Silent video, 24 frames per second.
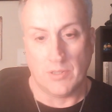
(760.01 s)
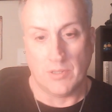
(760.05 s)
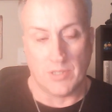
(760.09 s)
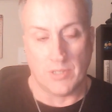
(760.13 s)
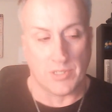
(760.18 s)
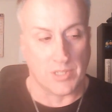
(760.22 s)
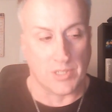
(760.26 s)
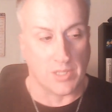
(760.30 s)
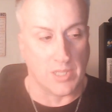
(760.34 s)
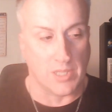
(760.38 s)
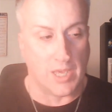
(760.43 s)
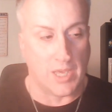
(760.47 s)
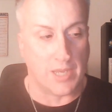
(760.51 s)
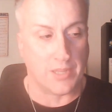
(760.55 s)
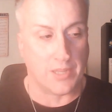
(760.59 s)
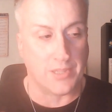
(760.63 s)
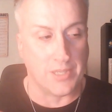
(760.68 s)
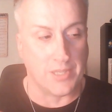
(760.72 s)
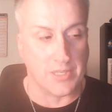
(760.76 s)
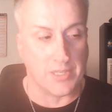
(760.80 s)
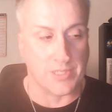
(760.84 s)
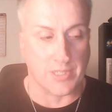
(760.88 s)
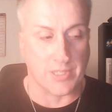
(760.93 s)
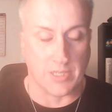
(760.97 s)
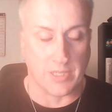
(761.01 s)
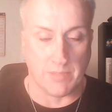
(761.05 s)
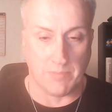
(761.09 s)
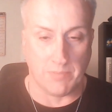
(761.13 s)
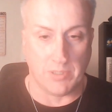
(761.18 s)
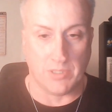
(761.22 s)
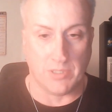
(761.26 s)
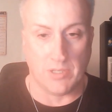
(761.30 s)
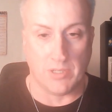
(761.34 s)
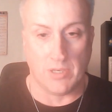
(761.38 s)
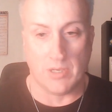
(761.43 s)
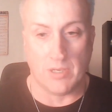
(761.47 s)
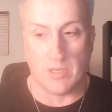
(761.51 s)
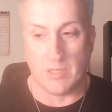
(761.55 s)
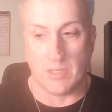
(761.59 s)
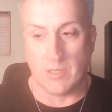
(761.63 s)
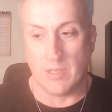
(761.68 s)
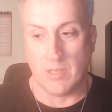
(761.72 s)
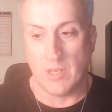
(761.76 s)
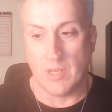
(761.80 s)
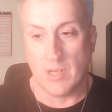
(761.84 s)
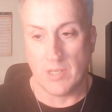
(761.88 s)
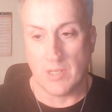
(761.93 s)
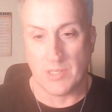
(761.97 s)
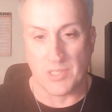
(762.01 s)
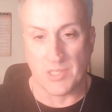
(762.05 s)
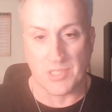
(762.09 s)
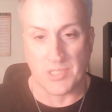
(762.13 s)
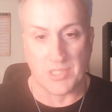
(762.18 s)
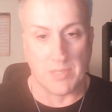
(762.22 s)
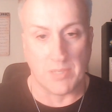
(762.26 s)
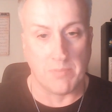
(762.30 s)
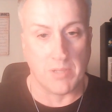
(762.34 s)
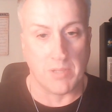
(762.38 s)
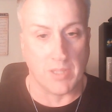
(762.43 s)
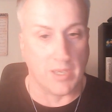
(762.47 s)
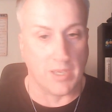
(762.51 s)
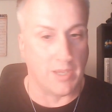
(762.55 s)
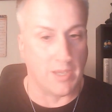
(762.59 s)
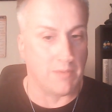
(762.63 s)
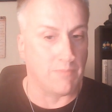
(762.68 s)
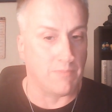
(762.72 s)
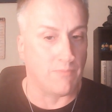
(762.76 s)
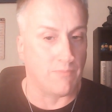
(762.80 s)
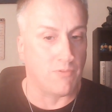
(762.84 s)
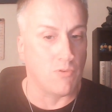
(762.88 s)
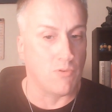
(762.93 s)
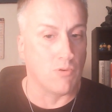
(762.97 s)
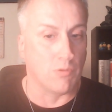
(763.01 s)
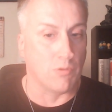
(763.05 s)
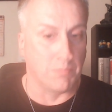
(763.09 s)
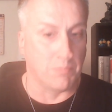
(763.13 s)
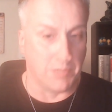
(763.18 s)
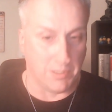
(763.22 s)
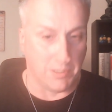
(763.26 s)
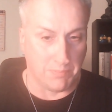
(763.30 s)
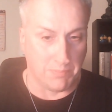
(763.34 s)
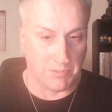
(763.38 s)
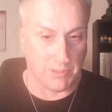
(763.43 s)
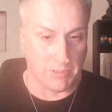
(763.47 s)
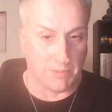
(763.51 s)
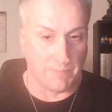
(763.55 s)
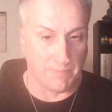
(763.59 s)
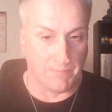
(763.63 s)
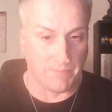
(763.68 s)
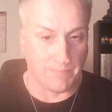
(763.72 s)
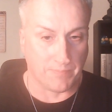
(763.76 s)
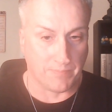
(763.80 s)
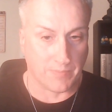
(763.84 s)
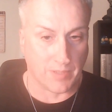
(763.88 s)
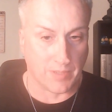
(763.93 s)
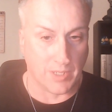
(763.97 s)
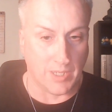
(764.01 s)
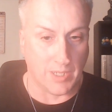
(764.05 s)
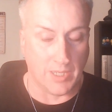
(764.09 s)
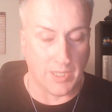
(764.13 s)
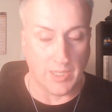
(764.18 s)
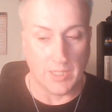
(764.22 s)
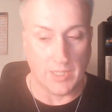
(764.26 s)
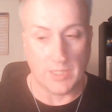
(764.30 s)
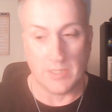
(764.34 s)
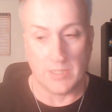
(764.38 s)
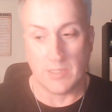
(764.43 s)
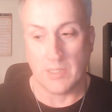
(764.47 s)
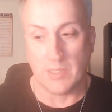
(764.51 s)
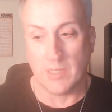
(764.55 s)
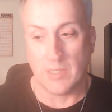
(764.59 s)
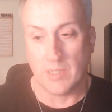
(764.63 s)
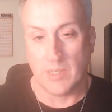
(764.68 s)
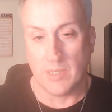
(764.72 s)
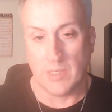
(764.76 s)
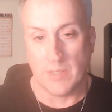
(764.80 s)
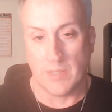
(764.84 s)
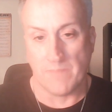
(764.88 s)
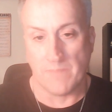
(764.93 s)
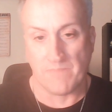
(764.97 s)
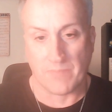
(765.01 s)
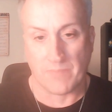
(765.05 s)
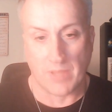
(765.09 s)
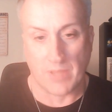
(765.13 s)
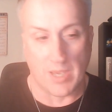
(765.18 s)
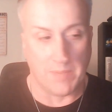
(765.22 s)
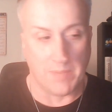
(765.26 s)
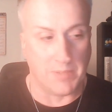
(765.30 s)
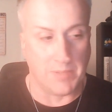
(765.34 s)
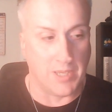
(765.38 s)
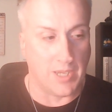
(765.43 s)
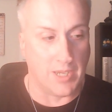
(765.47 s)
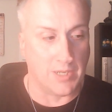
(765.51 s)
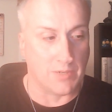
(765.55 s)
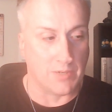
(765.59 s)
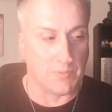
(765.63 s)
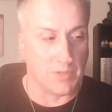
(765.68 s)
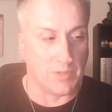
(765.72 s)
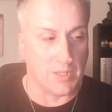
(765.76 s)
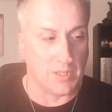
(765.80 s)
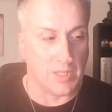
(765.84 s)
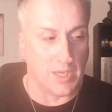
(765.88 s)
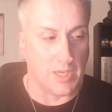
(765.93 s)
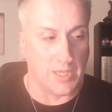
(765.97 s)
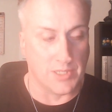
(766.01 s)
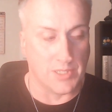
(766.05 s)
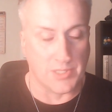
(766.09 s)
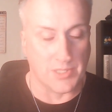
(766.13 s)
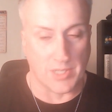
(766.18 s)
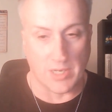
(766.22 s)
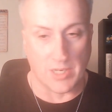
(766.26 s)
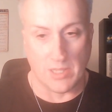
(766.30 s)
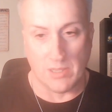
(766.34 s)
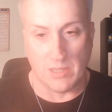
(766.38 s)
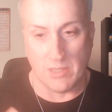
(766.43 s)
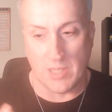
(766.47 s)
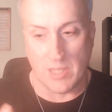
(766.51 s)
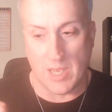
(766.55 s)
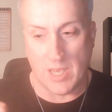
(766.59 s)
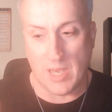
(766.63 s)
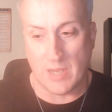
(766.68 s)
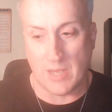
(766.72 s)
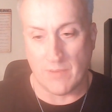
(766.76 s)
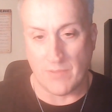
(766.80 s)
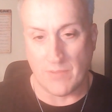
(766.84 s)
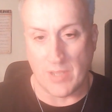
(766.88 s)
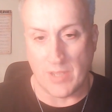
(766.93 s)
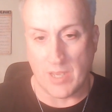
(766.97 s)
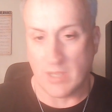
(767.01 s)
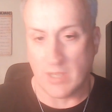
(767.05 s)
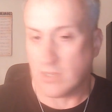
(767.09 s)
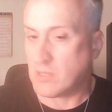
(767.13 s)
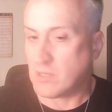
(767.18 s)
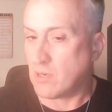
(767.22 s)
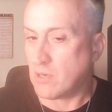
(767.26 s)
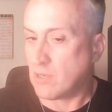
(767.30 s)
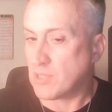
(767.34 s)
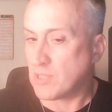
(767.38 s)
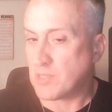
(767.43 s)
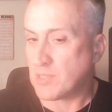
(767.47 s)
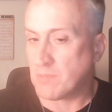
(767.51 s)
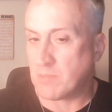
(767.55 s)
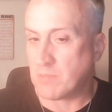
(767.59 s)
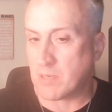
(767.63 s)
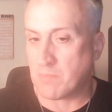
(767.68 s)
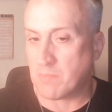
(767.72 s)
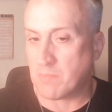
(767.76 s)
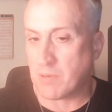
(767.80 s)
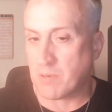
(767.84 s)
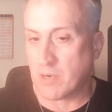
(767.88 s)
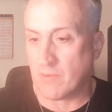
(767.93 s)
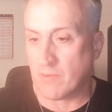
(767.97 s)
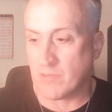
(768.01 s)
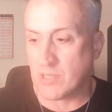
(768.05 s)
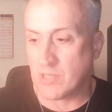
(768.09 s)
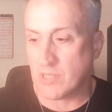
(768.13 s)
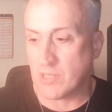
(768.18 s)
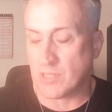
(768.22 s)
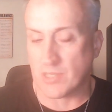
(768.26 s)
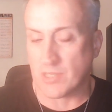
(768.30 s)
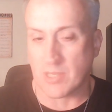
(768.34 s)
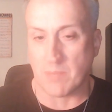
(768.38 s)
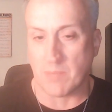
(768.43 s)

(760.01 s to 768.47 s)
There's a lot of things that can be done to simulate and fool people. And I began to realize that a lot of that could also have been a part of Jesus.